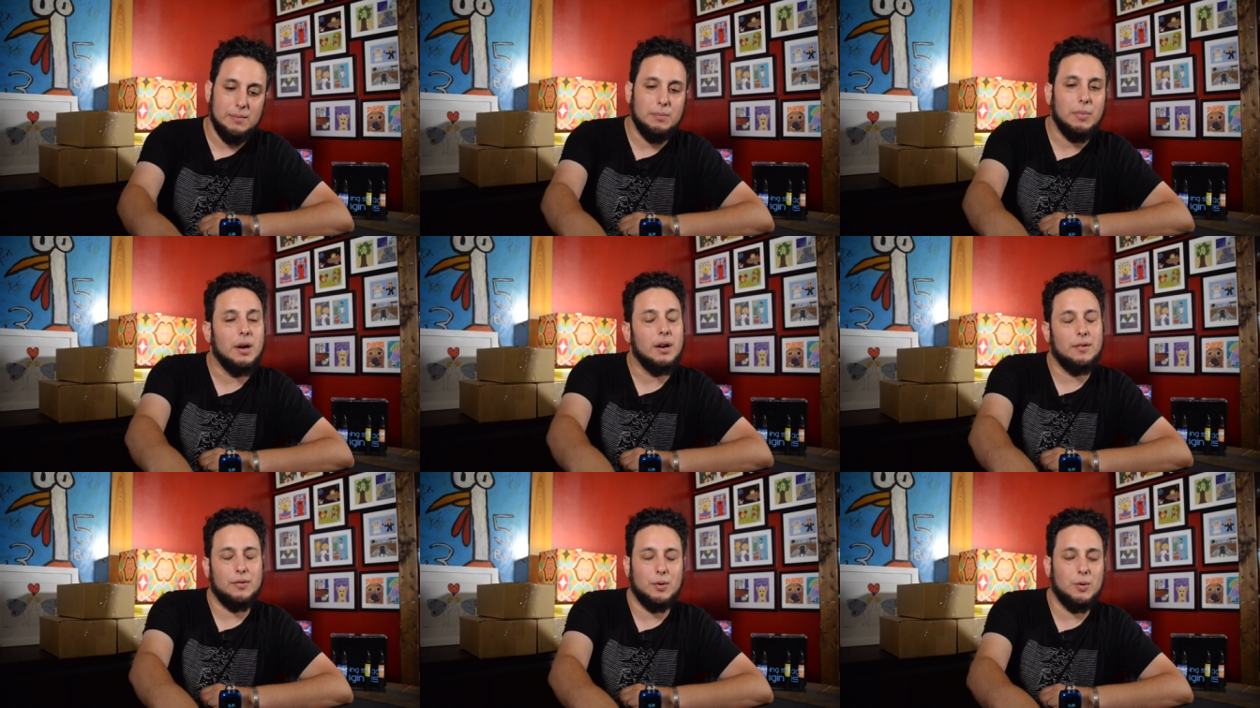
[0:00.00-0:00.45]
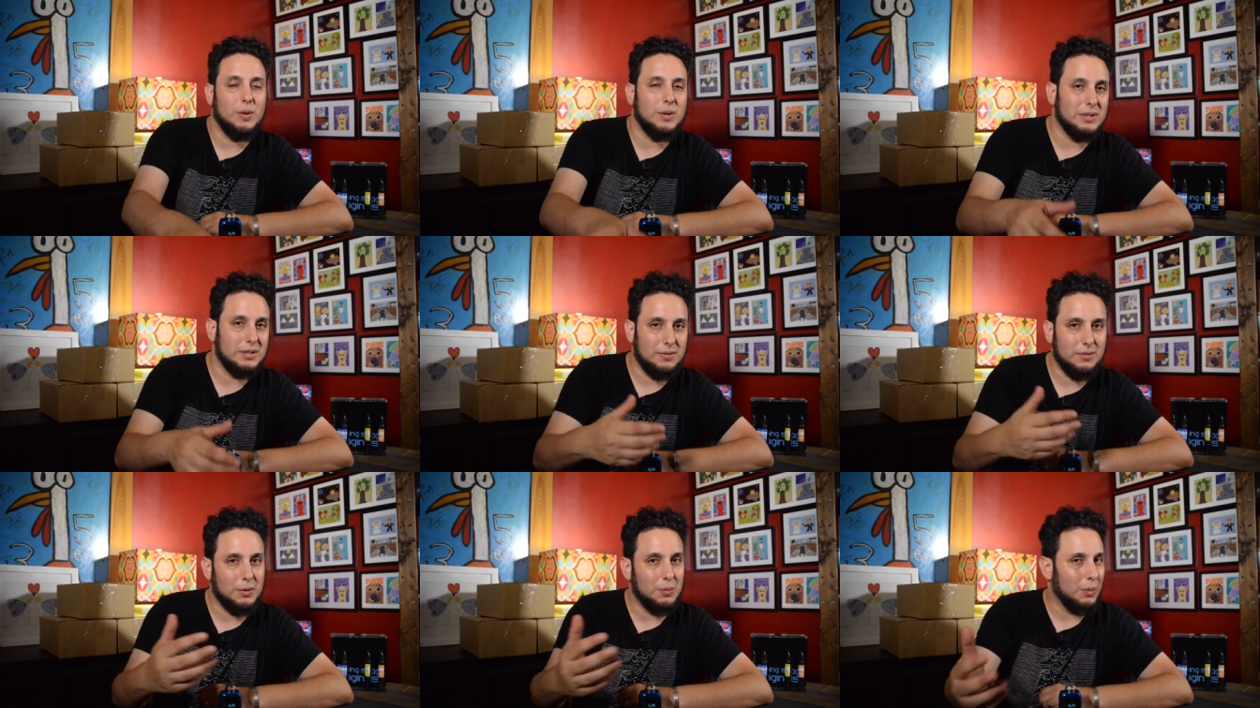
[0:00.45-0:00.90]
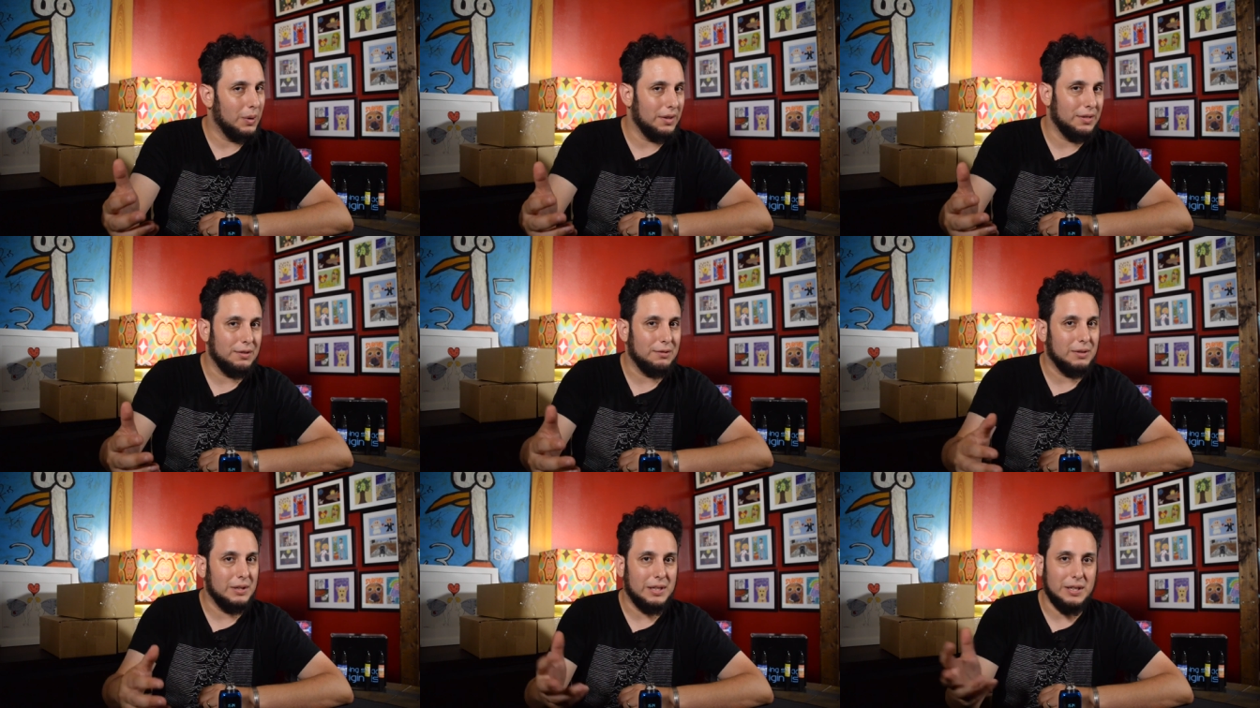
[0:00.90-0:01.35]
But of course, if you
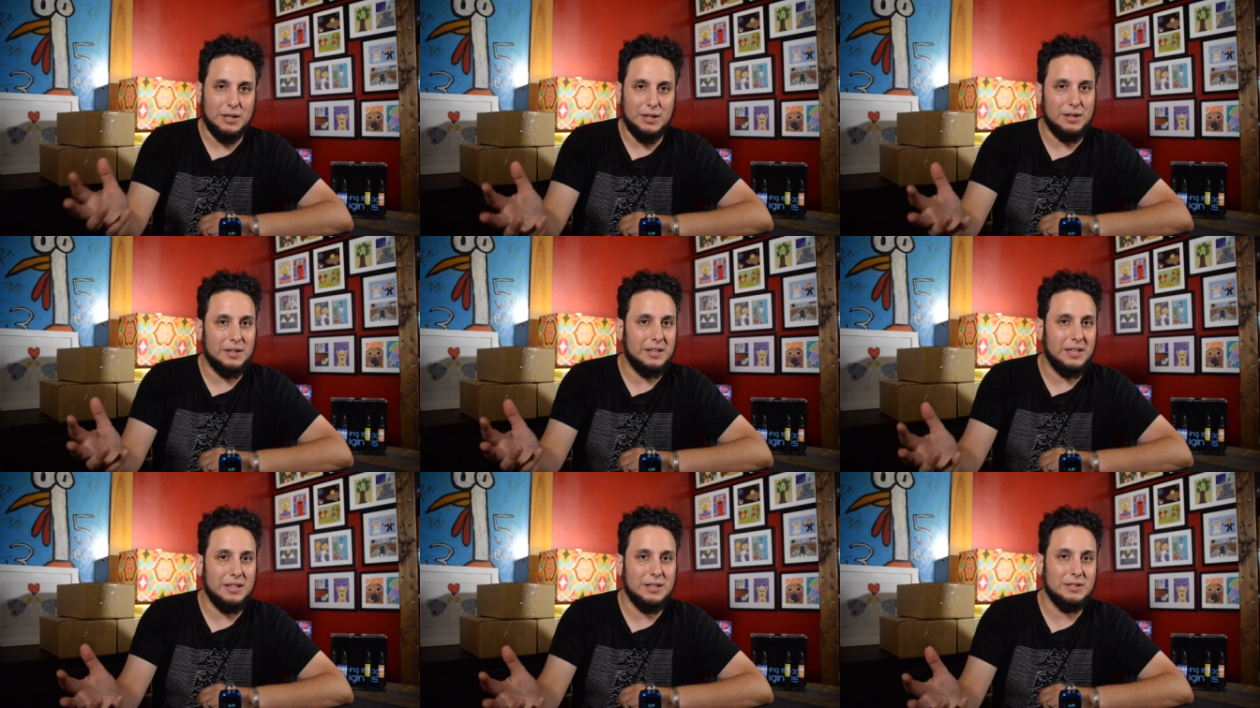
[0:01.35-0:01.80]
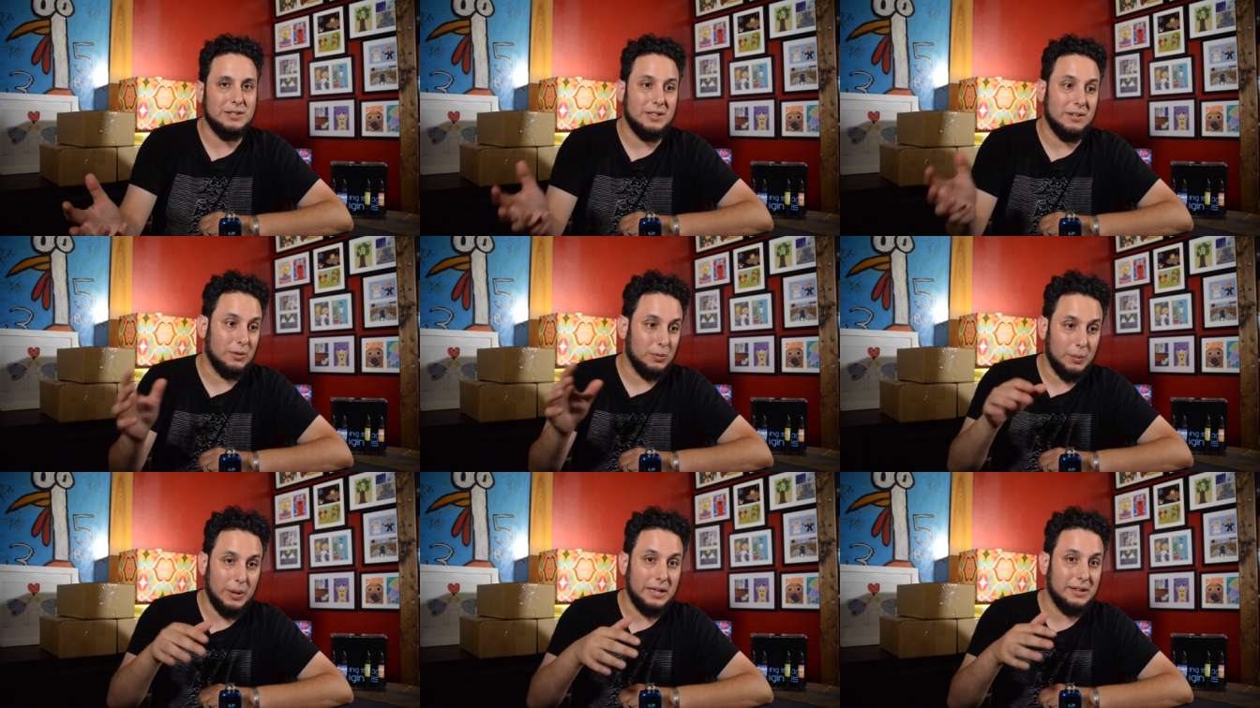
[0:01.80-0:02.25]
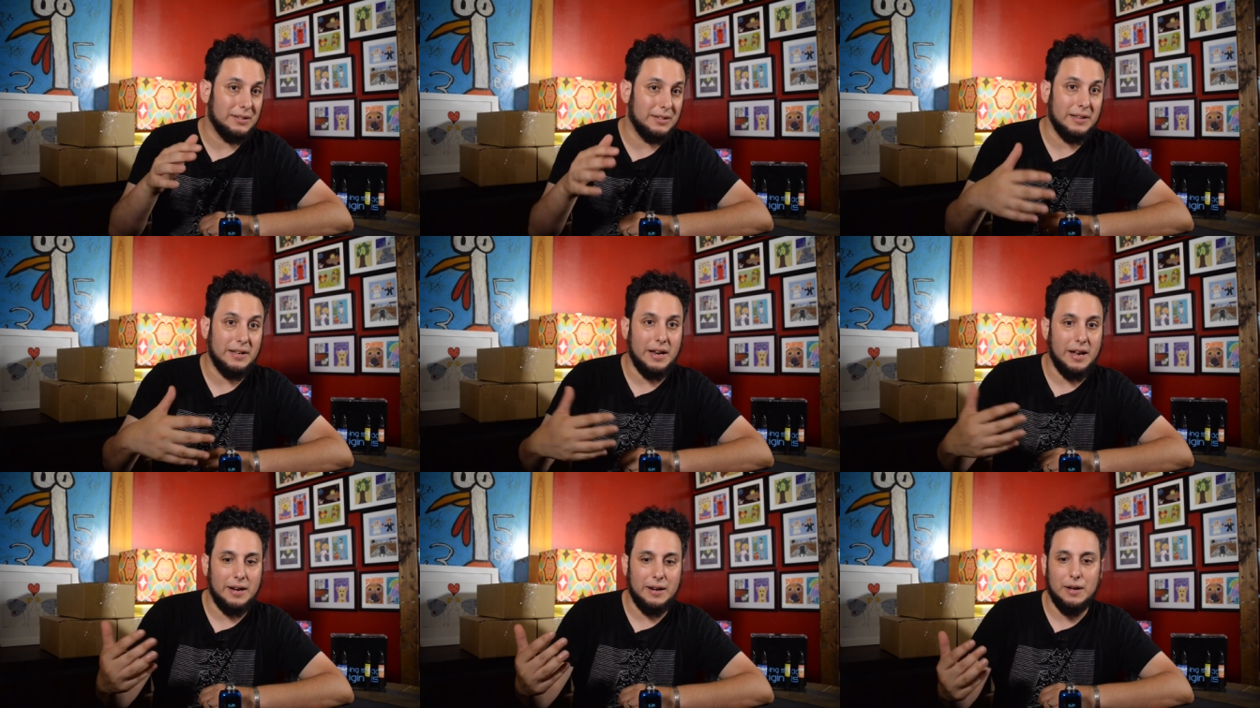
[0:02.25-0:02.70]
want the really good deals, you have to wait
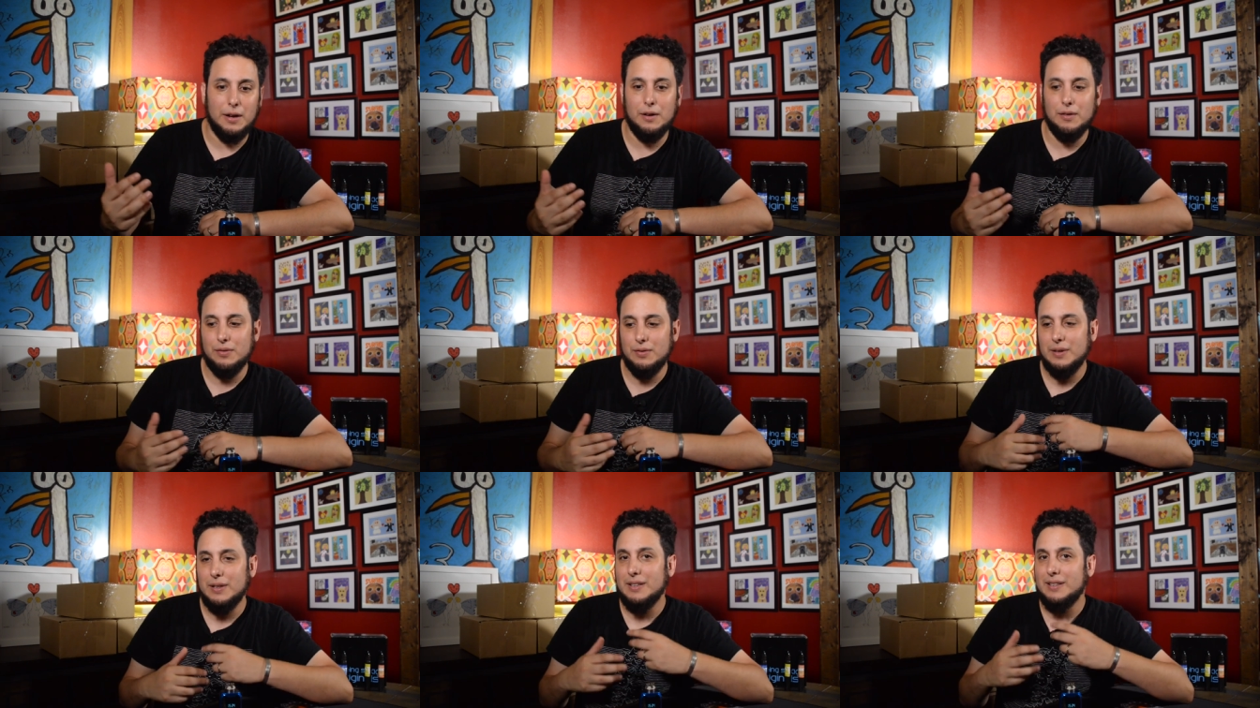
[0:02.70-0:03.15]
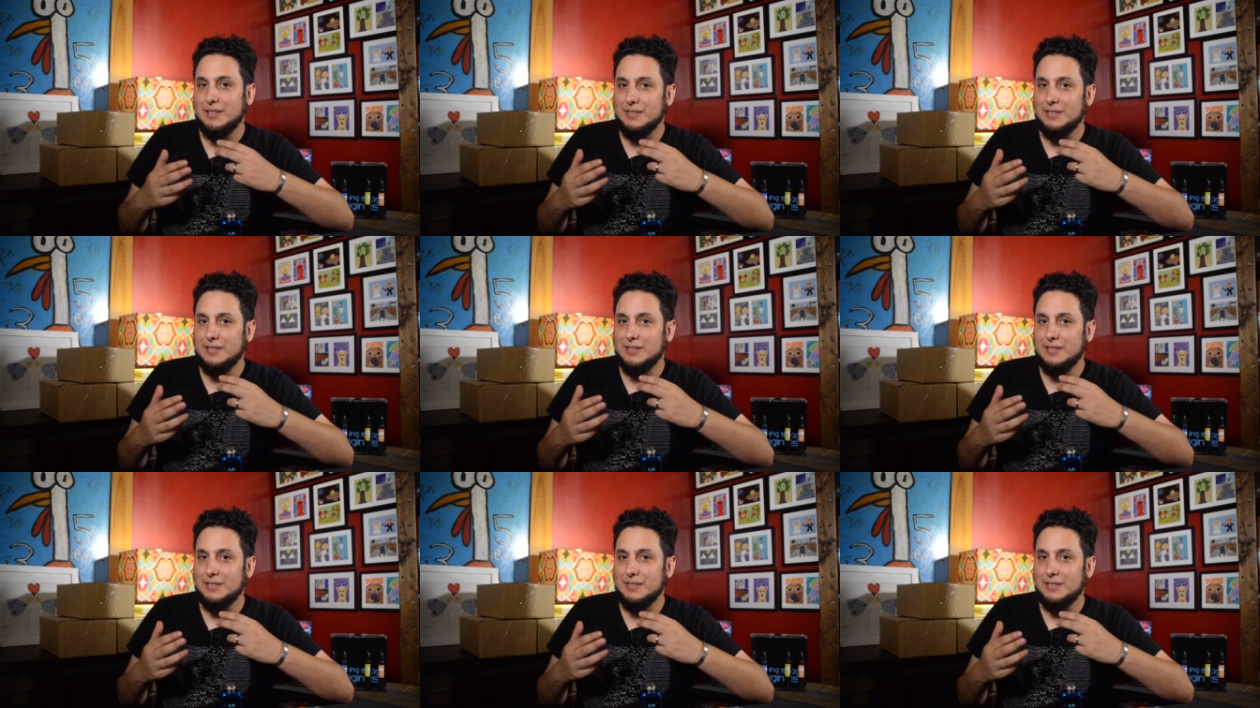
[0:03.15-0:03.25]
till the night of.